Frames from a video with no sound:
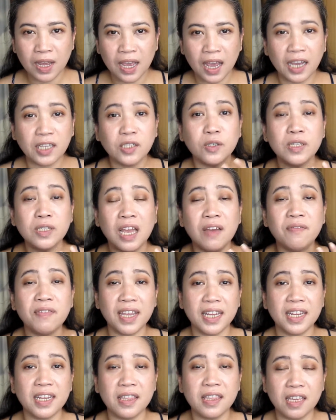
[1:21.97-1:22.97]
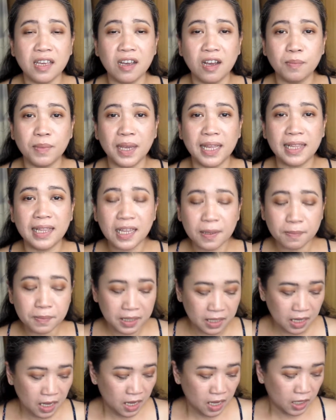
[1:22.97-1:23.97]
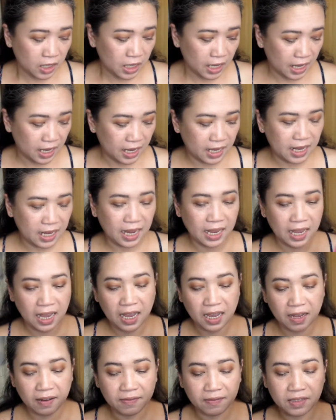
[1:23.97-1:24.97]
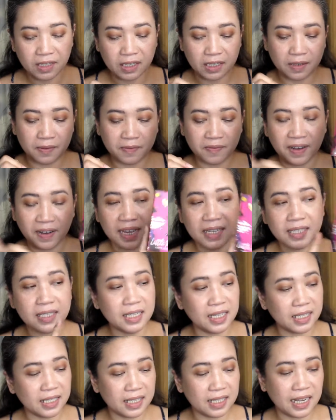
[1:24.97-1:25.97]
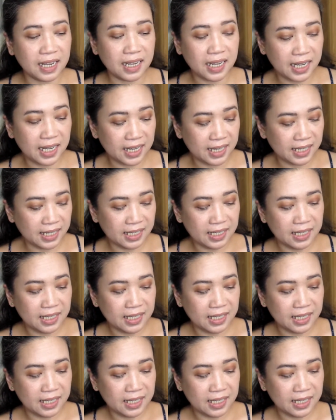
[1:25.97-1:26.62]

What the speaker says: I don't have anything on my lips, and I have the Vice Ganda